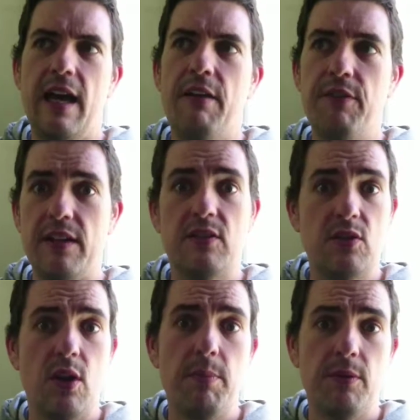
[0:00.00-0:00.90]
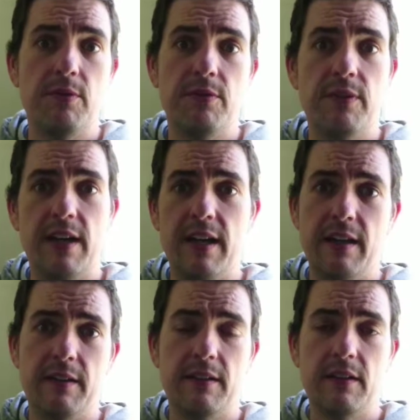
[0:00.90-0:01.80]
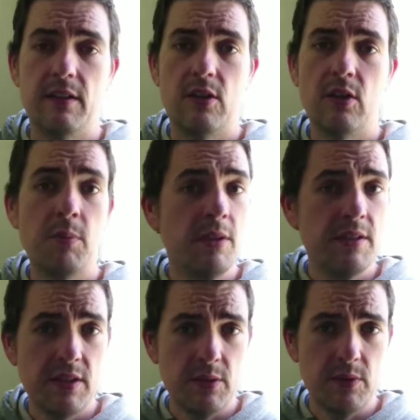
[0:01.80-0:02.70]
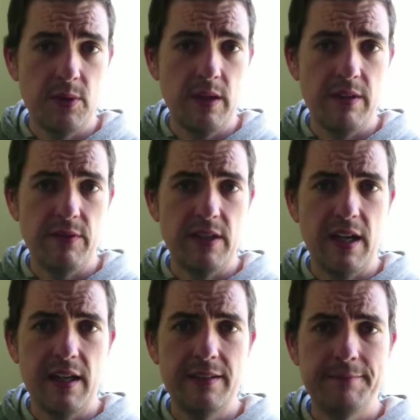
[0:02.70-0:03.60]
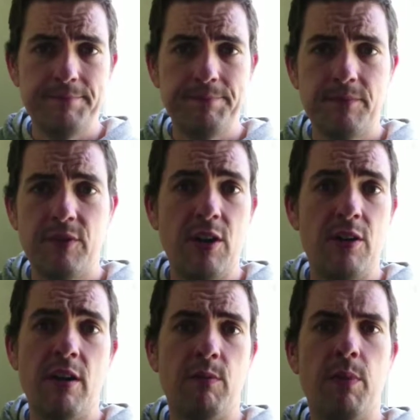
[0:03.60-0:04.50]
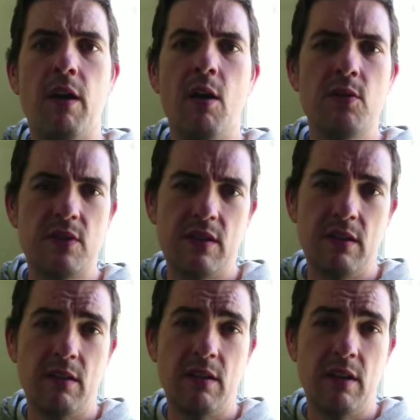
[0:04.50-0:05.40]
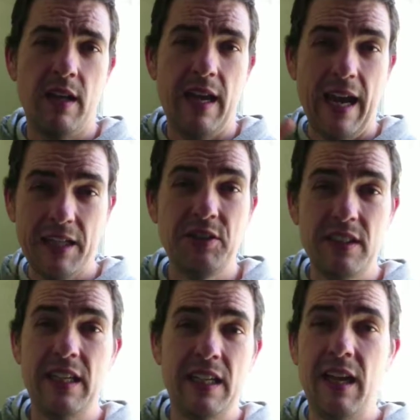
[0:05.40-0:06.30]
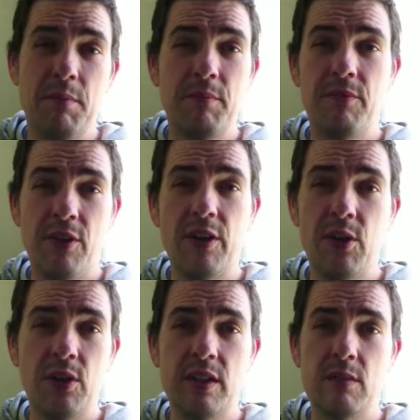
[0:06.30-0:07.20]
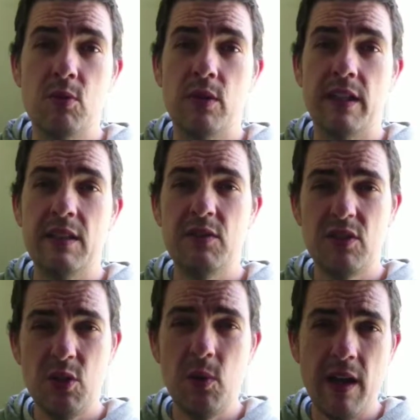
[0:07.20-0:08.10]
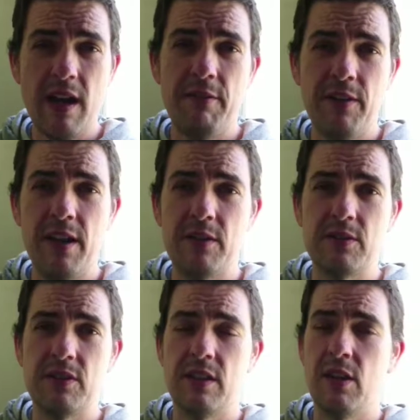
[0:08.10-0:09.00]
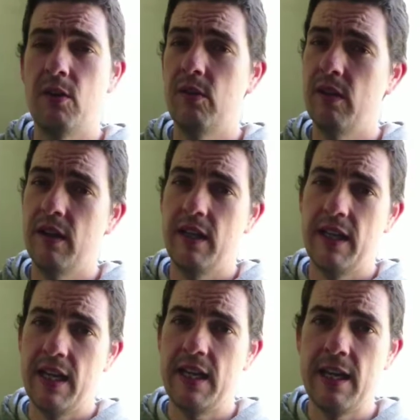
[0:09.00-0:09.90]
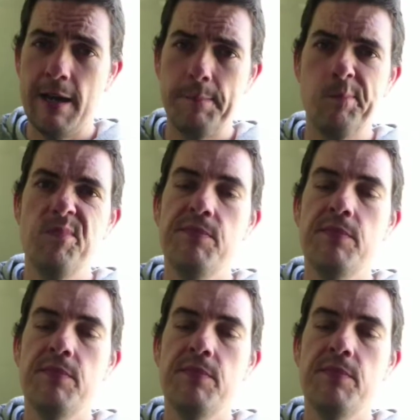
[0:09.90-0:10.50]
have that type of kilometers that you're doing every day, fair enough. But I was actually getting up very early in the morning. That was 2.5 hours, you know, getting up,